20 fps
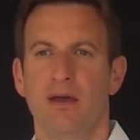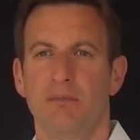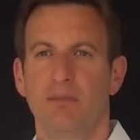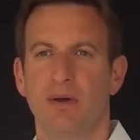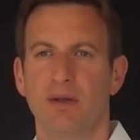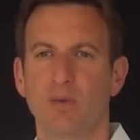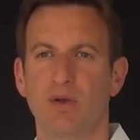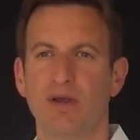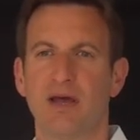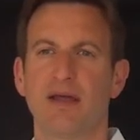
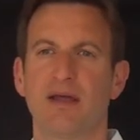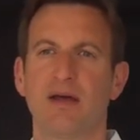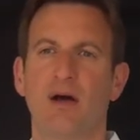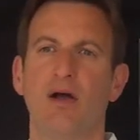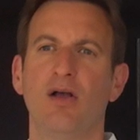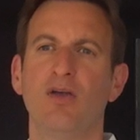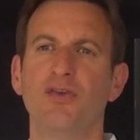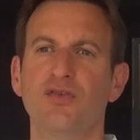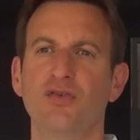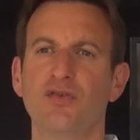But what I
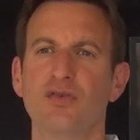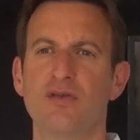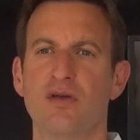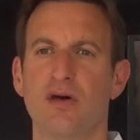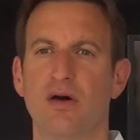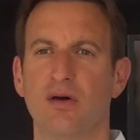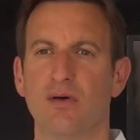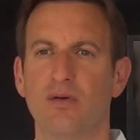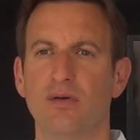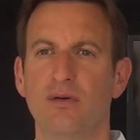also
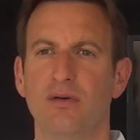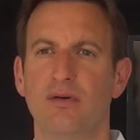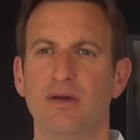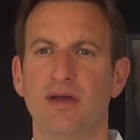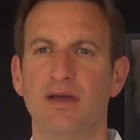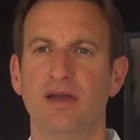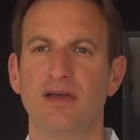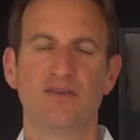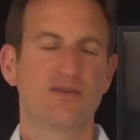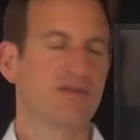know
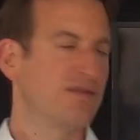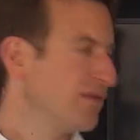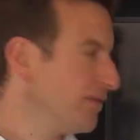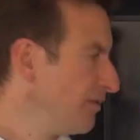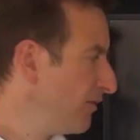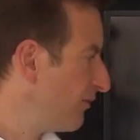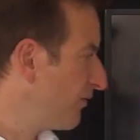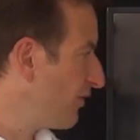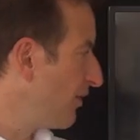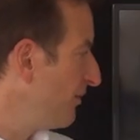is
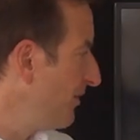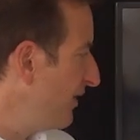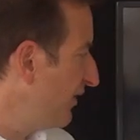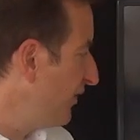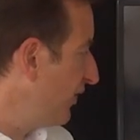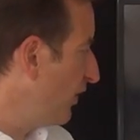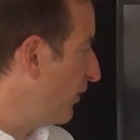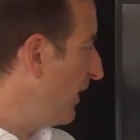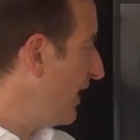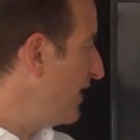from
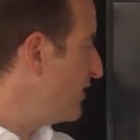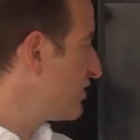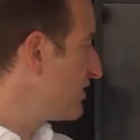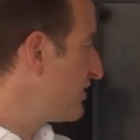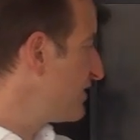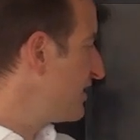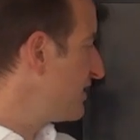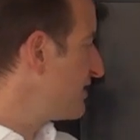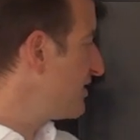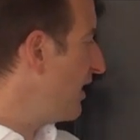this
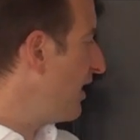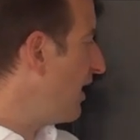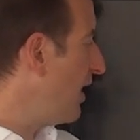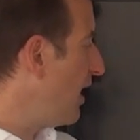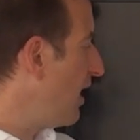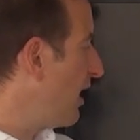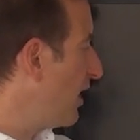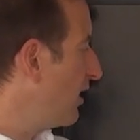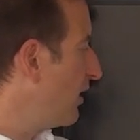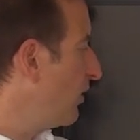equation that
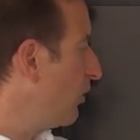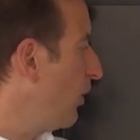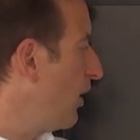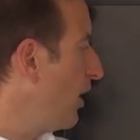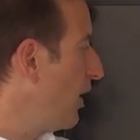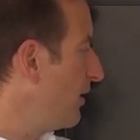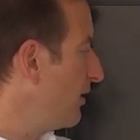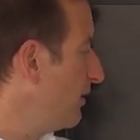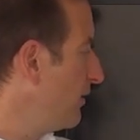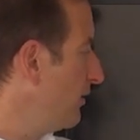
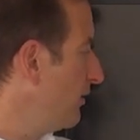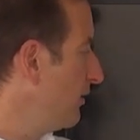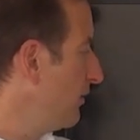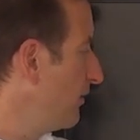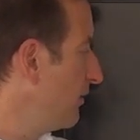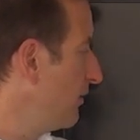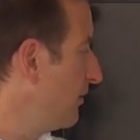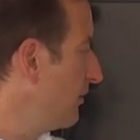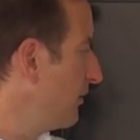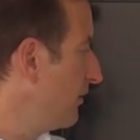R1
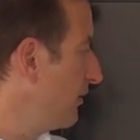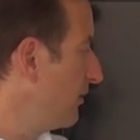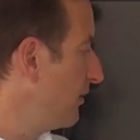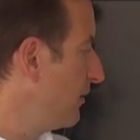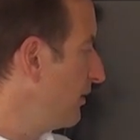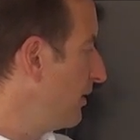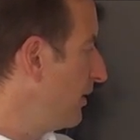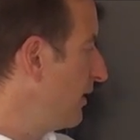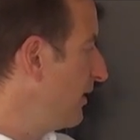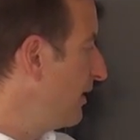
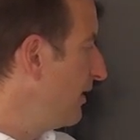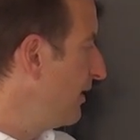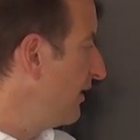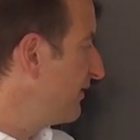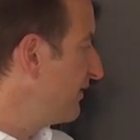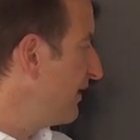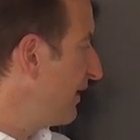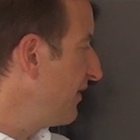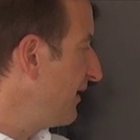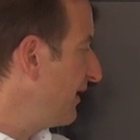
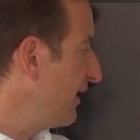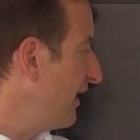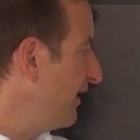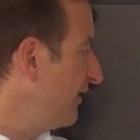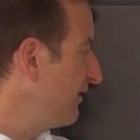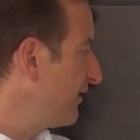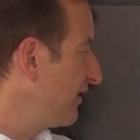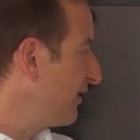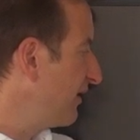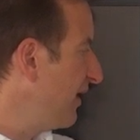is nothing
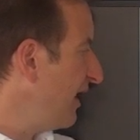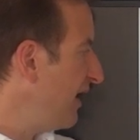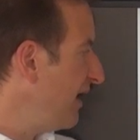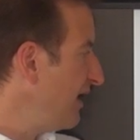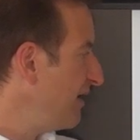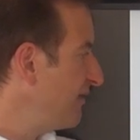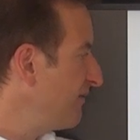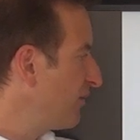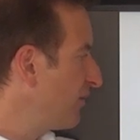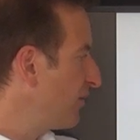else than
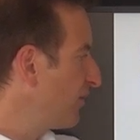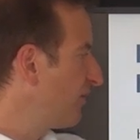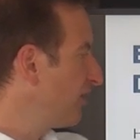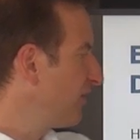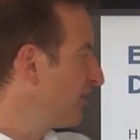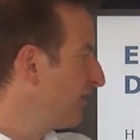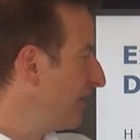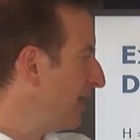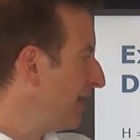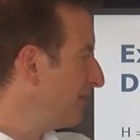K inverse
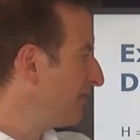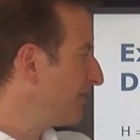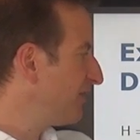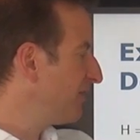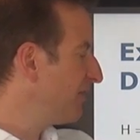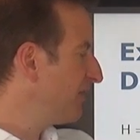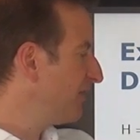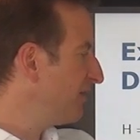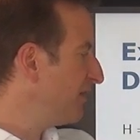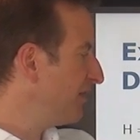
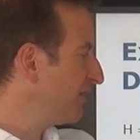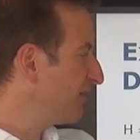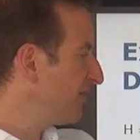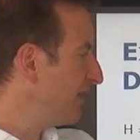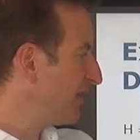times this